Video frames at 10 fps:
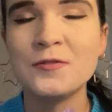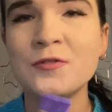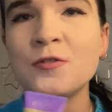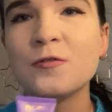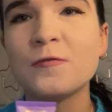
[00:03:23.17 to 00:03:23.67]

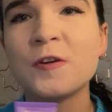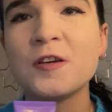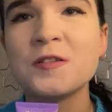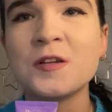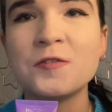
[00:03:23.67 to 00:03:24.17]
Nude
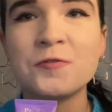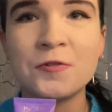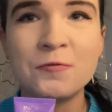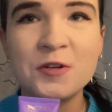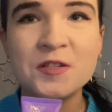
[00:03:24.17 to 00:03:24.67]
Face
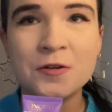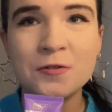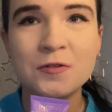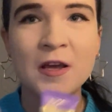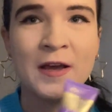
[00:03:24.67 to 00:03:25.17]
Natural
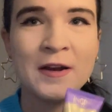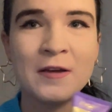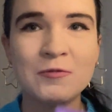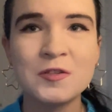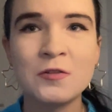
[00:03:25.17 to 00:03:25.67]
Result, and I
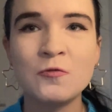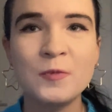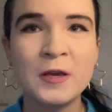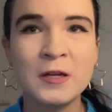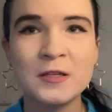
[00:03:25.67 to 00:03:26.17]
was
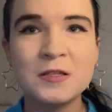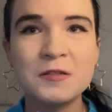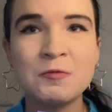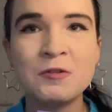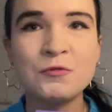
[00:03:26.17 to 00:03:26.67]
hoping that
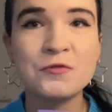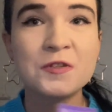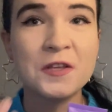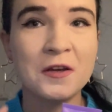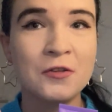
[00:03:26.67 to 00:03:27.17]
this one will
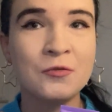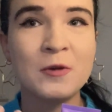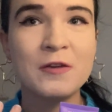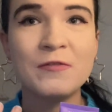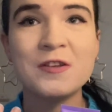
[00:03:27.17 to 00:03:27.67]
stick to
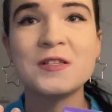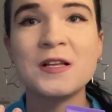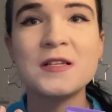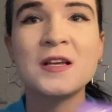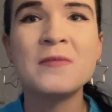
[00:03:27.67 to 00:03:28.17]
my face
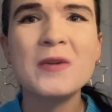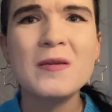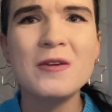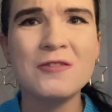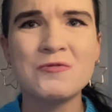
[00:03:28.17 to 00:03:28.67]
less, and
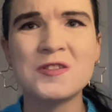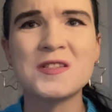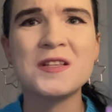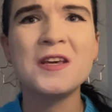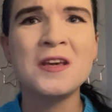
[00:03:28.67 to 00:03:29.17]
maybe it was
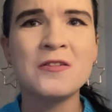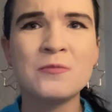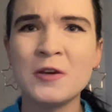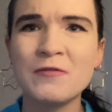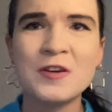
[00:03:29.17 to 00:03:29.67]
sticking to
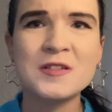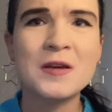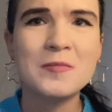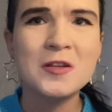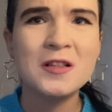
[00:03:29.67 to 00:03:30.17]
my face
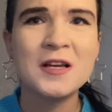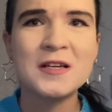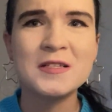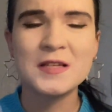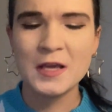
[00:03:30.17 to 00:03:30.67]
a bit
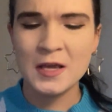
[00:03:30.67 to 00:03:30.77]
less.